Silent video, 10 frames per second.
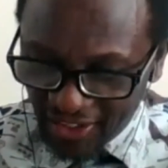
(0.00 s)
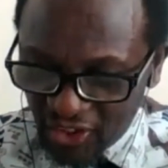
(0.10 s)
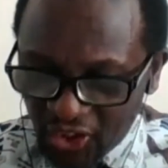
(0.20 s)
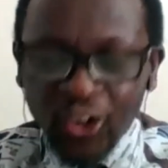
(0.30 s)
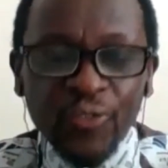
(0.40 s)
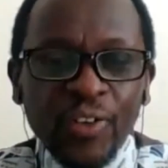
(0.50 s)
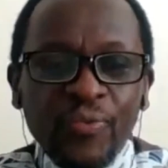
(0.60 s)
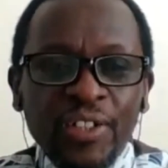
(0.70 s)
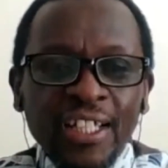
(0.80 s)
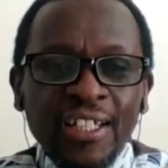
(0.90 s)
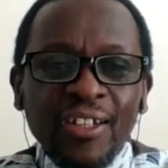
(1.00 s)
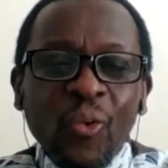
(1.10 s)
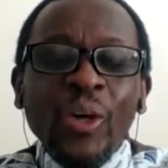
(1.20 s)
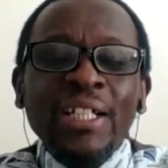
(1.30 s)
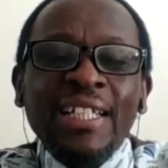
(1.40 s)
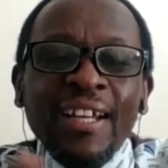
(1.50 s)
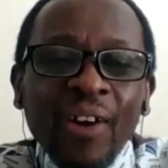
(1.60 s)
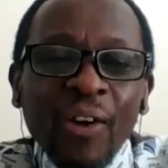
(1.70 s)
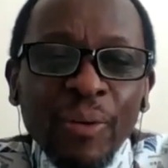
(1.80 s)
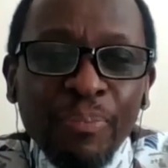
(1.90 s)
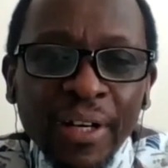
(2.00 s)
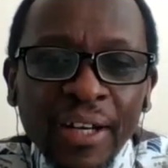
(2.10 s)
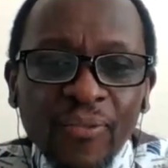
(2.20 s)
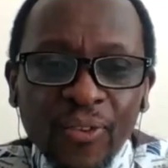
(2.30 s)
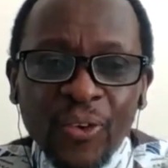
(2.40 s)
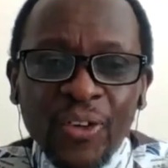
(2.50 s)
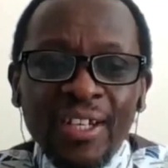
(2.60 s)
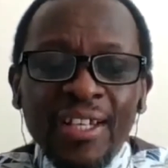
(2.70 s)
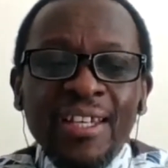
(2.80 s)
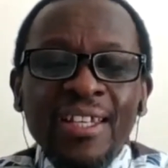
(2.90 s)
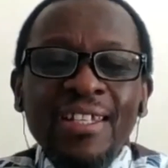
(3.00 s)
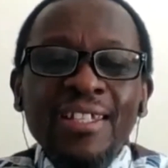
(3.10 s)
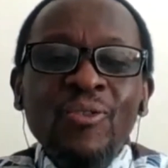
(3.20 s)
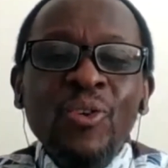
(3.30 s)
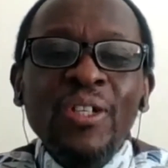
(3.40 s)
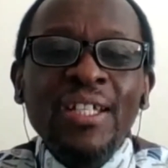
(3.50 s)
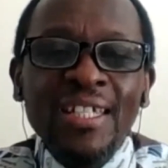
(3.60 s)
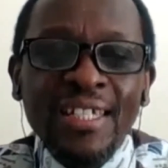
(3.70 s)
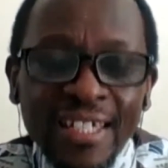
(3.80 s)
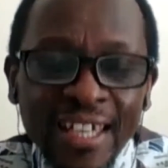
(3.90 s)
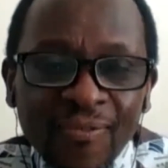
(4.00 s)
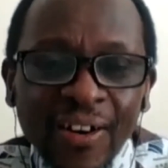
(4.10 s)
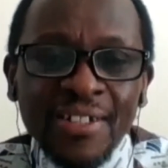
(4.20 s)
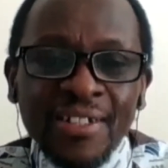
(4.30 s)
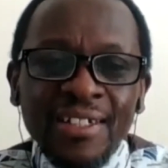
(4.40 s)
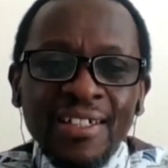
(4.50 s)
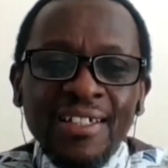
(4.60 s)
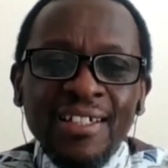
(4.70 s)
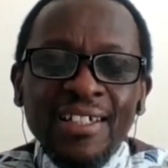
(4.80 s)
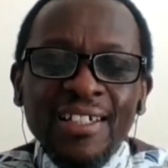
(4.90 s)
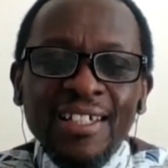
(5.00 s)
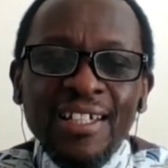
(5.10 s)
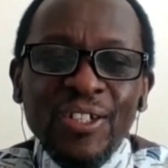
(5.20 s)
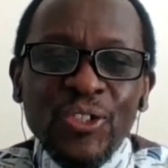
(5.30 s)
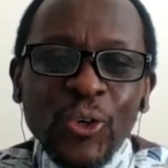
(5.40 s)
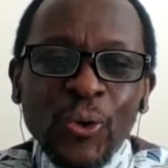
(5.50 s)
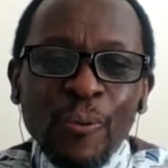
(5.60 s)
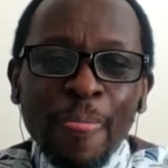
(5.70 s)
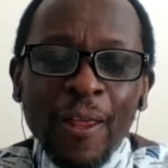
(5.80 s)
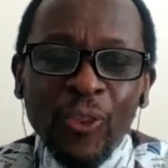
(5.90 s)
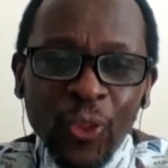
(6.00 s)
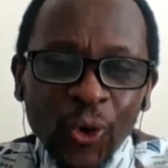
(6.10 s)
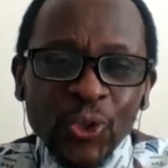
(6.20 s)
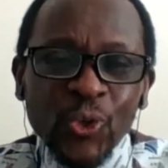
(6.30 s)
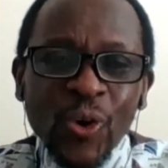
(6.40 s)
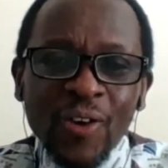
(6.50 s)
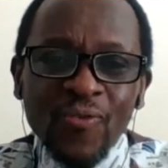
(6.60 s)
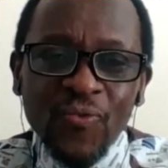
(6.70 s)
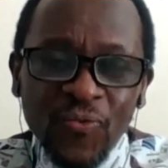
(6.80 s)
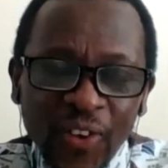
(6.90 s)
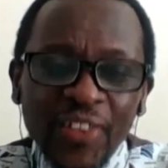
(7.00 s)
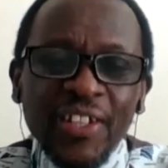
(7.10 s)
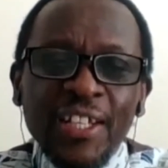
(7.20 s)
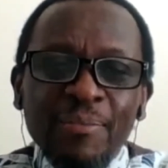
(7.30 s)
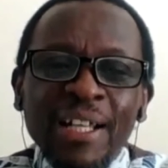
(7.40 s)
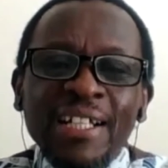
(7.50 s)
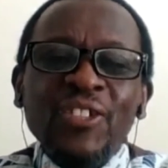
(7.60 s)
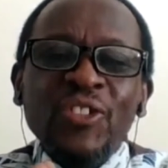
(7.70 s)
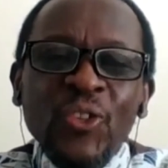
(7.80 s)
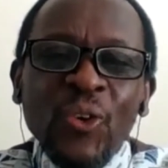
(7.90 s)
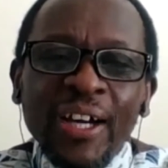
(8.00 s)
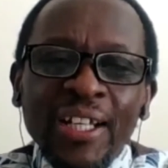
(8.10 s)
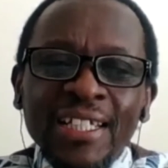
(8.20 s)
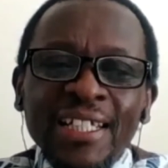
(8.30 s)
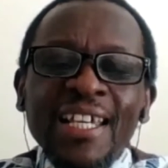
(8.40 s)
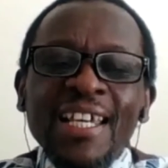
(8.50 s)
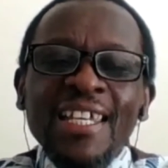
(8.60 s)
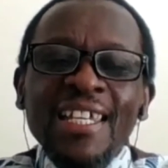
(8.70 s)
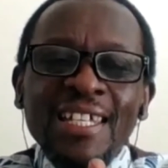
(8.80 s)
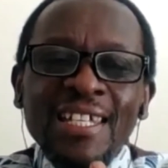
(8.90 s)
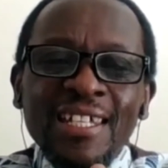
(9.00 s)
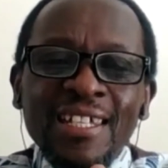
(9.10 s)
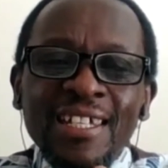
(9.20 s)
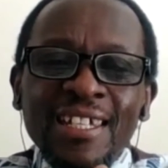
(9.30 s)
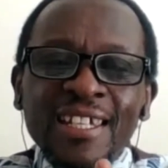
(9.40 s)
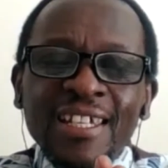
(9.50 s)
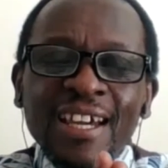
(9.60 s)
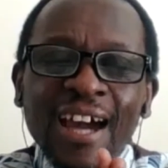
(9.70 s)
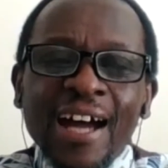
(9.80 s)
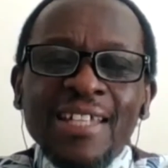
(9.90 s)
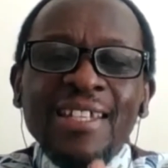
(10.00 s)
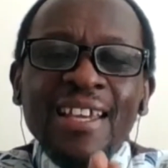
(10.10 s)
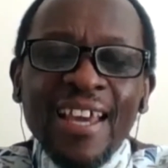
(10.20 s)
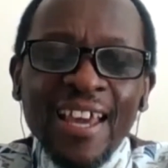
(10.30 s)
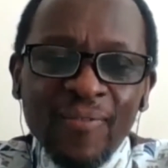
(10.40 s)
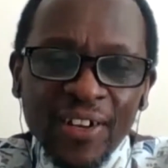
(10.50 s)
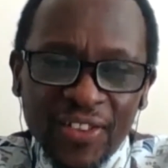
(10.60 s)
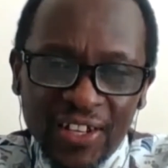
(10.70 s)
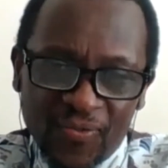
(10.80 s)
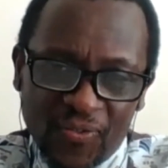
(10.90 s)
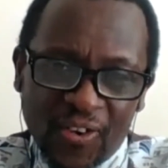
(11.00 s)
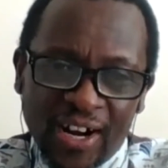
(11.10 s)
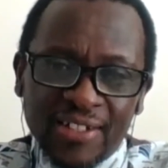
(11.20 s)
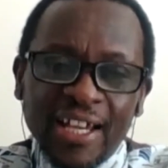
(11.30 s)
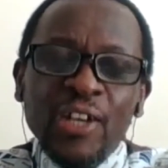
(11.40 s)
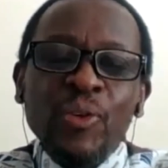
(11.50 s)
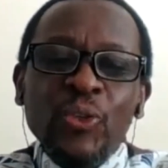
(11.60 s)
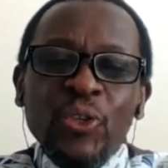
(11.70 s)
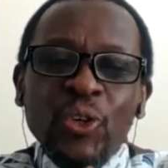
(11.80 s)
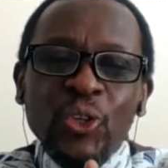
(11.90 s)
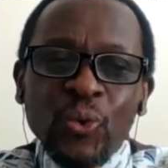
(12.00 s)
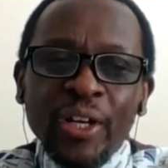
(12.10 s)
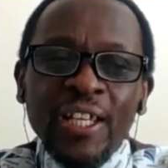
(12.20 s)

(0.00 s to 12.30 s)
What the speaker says: John 15, whatever we pray for, he will give us. So those who have faith in him, let us know that he has everything for us and we should not worry.